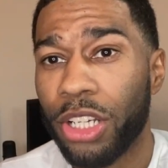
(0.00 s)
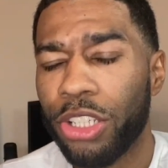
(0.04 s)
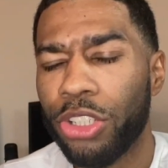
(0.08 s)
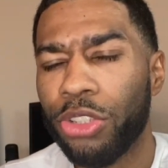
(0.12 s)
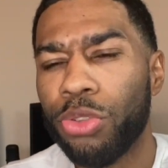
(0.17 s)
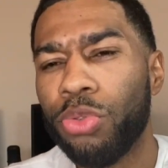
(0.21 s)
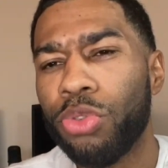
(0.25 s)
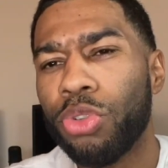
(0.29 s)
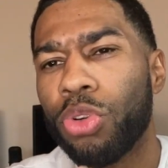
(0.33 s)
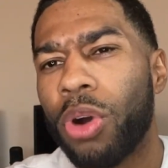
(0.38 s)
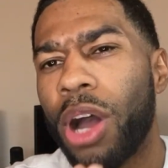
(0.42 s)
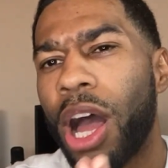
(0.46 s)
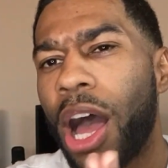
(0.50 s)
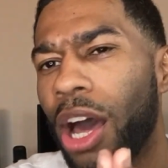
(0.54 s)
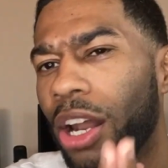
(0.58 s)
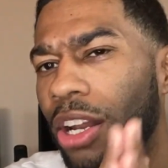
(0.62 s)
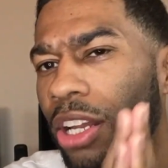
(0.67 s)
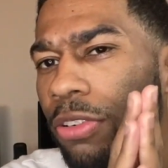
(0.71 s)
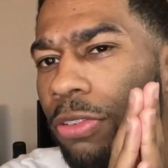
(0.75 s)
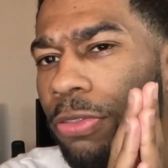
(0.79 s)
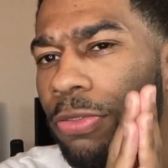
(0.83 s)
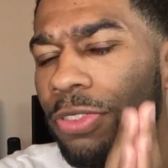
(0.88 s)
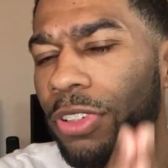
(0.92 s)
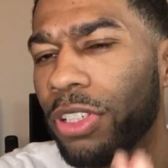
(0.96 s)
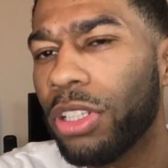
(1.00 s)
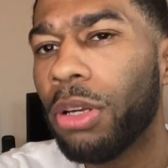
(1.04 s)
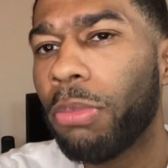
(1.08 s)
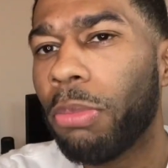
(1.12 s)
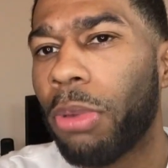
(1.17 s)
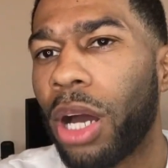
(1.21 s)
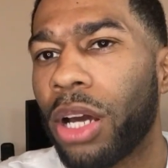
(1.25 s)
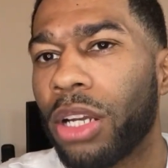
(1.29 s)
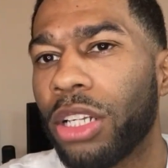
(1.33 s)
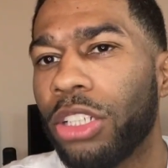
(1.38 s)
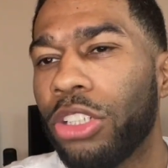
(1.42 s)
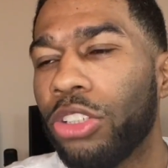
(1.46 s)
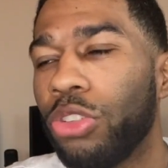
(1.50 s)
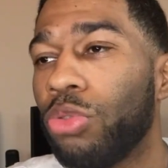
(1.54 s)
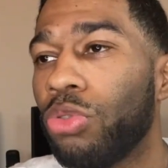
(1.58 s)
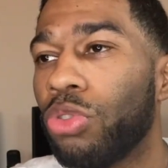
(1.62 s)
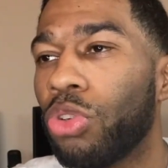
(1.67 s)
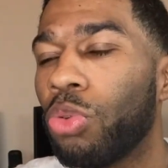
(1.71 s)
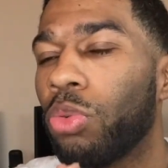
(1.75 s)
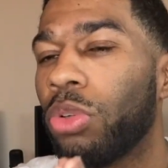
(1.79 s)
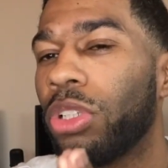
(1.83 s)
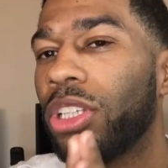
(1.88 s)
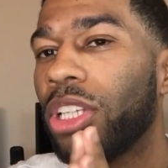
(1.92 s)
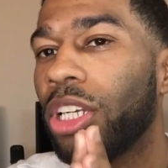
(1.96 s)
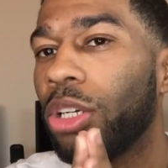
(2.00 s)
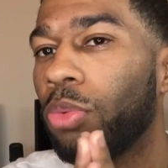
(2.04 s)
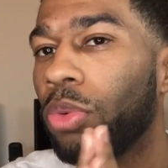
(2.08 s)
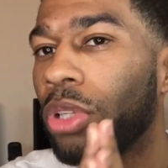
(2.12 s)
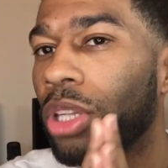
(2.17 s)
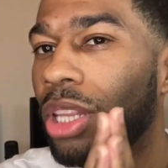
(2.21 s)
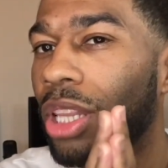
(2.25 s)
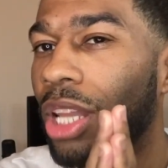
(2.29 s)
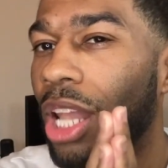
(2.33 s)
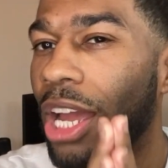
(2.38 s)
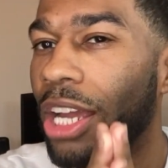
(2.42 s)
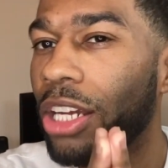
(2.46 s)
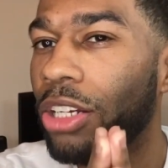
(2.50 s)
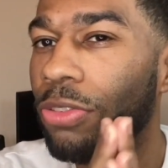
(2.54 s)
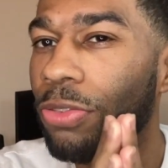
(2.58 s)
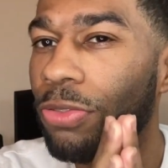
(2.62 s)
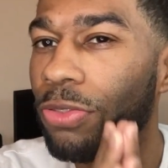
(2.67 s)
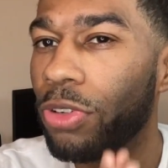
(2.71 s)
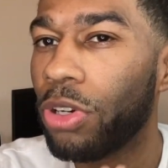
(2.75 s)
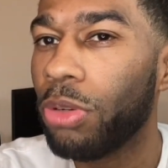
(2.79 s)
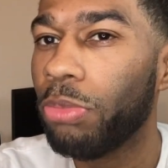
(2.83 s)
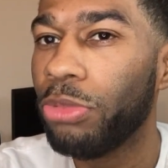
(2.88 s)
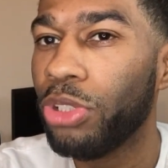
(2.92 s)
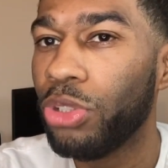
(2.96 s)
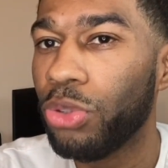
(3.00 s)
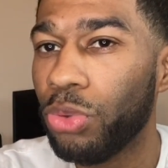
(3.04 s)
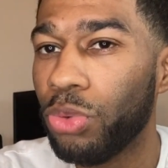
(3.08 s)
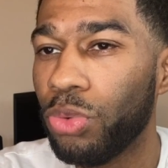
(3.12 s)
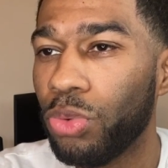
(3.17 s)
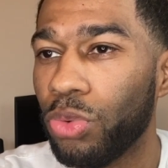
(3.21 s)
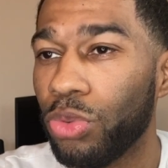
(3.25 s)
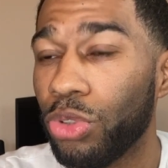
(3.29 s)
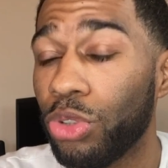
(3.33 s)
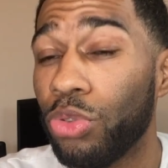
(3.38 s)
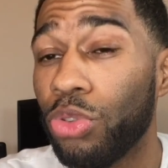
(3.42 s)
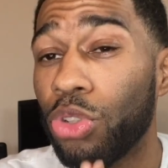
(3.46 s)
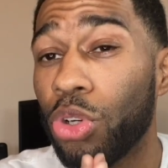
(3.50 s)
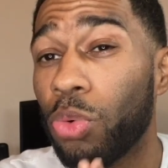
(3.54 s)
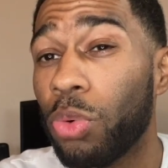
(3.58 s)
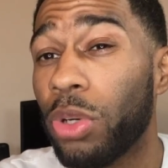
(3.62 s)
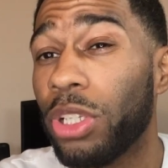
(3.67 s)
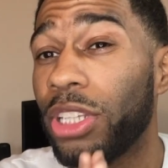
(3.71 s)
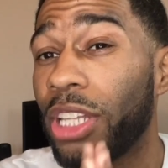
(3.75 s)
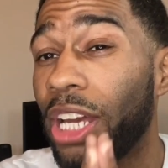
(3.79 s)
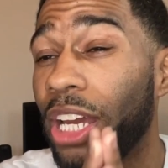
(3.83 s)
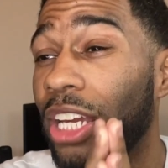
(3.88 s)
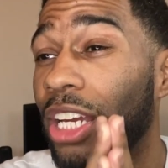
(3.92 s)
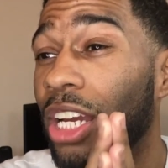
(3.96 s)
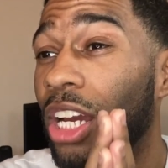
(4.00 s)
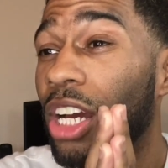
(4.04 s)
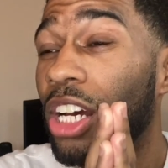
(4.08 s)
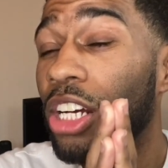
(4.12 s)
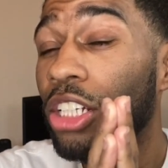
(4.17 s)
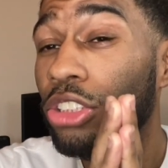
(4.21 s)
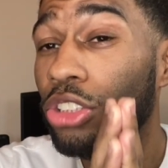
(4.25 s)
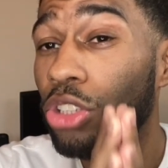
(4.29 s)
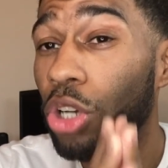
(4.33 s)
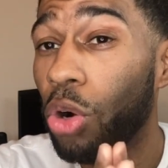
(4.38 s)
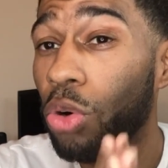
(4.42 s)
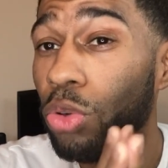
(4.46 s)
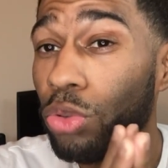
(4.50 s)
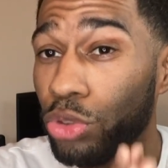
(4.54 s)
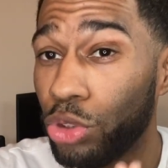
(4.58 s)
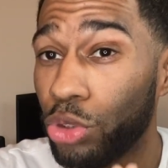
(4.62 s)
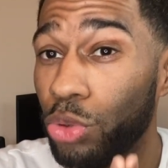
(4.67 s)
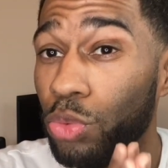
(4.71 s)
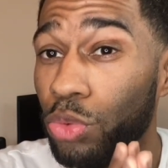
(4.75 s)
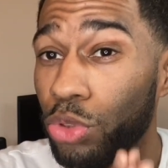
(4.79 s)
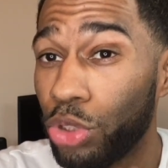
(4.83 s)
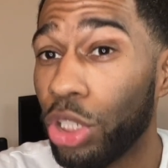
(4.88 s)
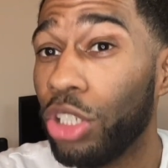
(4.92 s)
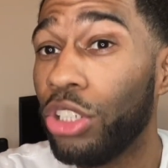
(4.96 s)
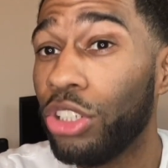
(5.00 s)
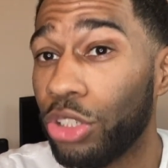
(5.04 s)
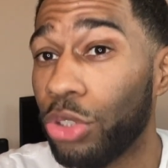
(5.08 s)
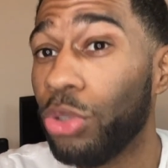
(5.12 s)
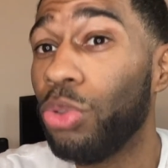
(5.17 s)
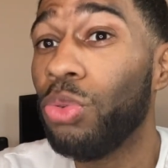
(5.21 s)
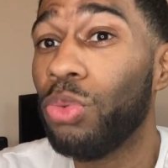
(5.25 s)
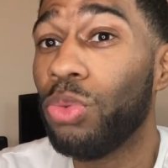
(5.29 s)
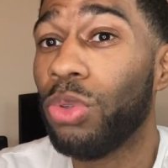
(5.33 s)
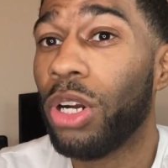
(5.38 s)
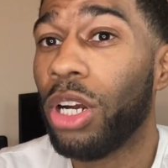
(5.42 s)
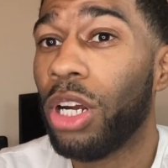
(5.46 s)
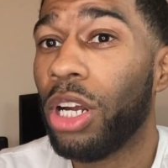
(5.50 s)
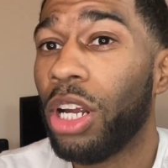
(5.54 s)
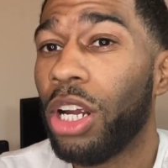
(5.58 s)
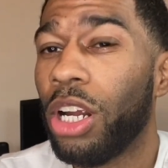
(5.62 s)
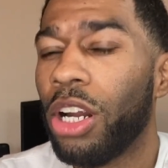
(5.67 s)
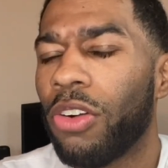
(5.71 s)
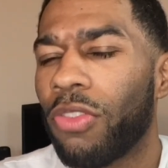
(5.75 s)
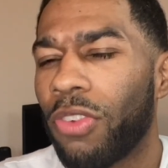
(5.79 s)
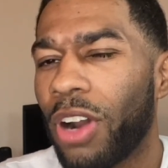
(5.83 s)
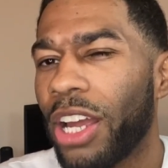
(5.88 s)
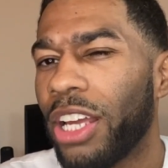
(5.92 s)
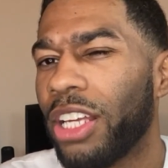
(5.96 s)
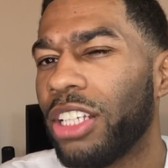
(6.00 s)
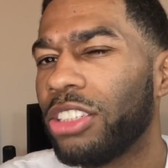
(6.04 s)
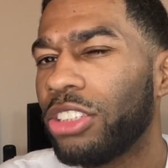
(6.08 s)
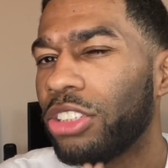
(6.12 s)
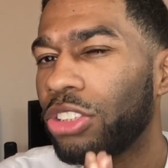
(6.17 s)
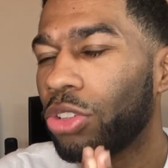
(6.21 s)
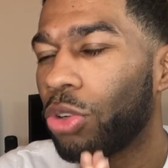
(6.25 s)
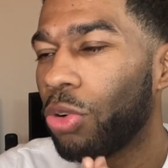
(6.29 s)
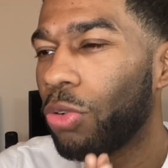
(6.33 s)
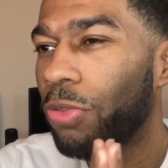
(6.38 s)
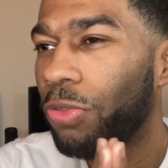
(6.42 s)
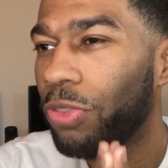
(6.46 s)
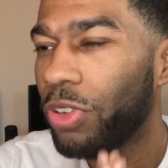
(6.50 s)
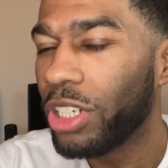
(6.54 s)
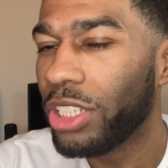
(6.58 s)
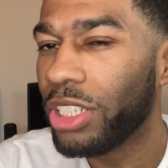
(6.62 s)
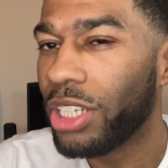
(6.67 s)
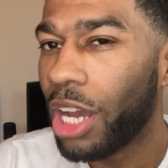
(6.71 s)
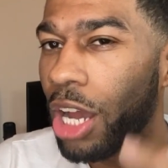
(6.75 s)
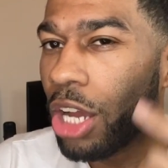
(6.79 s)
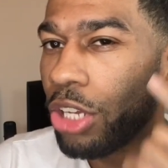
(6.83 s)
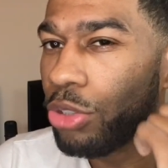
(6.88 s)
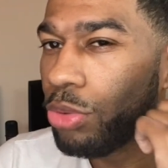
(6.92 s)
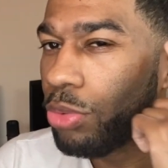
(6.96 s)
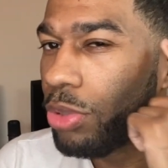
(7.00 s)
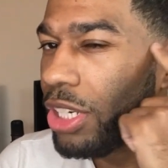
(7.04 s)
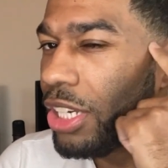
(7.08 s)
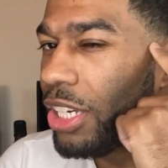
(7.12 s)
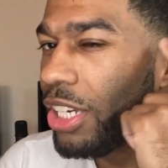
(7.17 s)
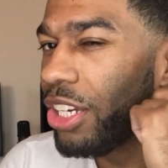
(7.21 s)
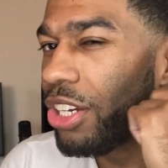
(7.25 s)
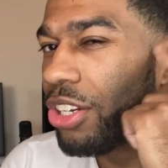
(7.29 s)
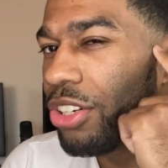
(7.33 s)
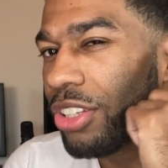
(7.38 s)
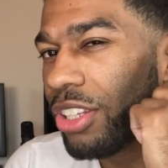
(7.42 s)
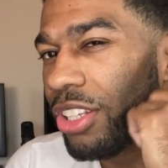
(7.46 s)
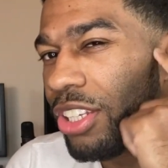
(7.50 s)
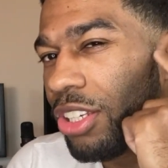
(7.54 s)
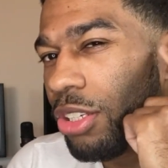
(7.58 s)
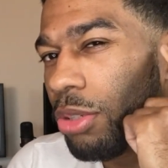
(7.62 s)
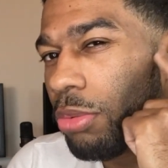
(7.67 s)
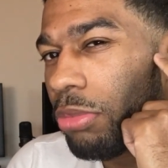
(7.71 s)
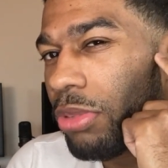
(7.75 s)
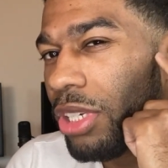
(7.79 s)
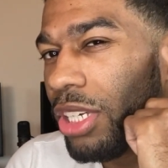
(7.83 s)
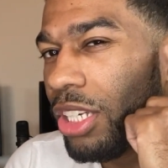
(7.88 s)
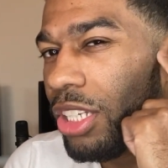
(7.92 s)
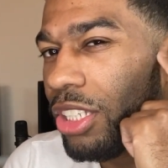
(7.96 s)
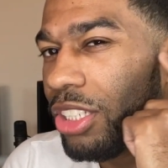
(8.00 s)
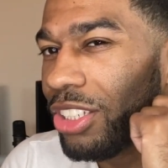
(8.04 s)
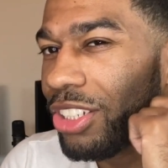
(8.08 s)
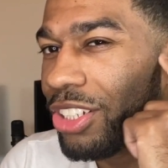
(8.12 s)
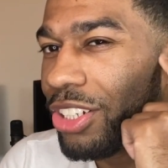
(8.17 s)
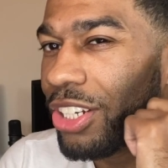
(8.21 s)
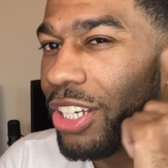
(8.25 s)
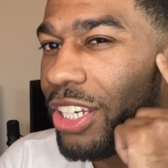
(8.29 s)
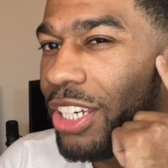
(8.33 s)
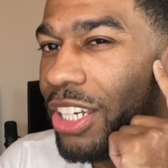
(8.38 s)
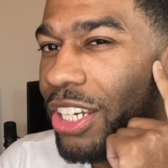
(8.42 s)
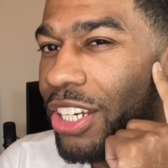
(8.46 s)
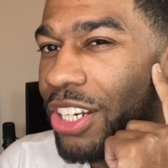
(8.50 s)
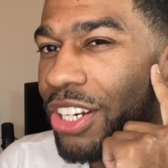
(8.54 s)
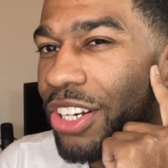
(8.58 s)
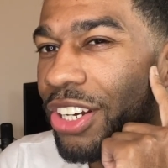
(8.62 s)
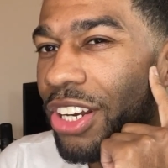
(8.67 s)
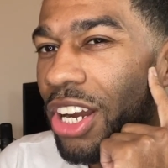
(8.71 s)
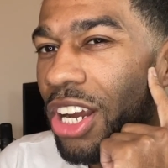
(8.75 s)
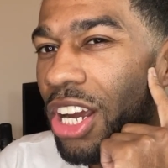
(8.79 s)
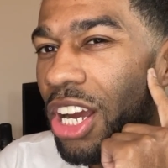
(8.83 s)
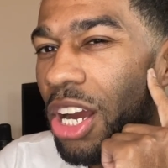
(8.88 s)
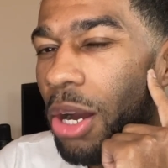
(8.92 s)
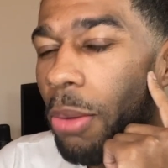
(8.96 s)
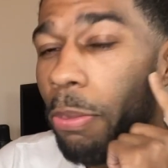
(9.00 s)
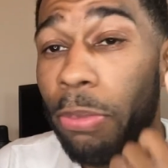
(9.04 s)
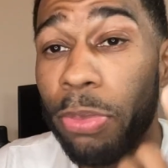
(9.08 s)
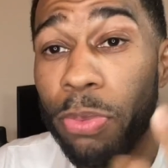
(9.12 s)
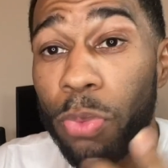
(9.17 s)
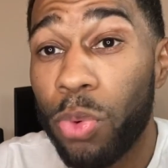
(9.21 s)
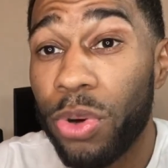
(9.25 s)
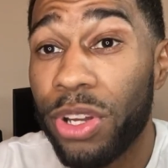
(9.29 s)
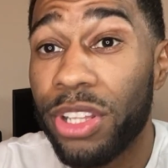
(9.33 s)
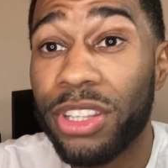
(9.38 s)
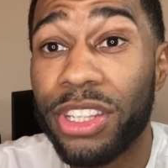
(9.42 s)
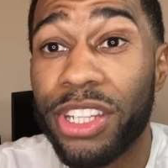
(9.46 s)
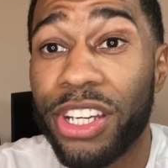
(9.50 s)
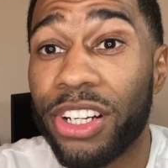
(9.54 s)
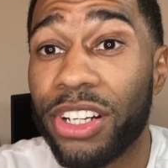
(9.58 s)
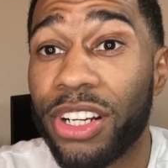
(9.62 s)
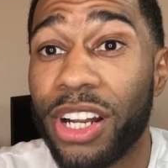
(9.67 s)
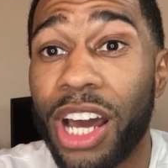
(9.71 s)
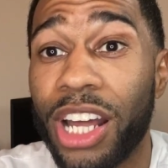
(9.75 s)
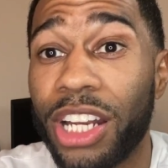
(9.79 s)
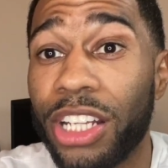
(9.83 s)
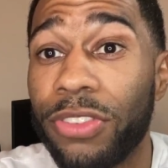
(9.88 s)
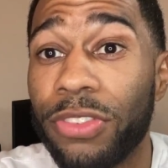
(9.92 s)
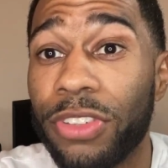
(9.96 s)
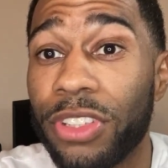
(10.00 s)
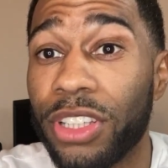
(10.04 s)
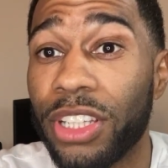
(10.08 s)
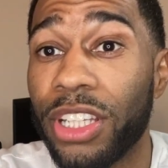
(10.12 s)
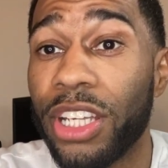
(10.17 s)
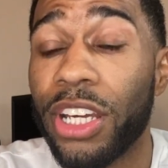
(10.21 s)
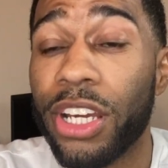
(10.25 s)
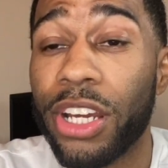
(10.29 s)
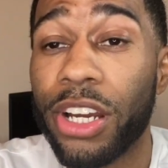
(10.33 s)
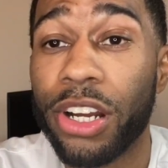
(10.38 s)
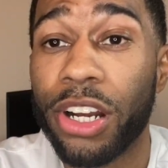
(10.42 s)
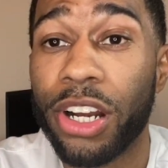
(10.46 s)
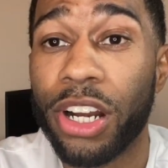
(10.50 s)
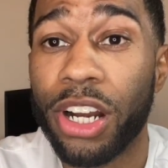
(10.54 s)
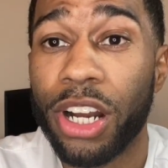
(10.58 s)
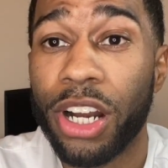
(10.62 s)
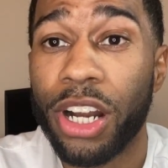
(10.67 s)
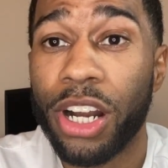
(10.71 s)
You know how they feel about it. You know what they would like from you. You know what they told you to do, right? It's so funny how you hear them in your ear when they're not even there,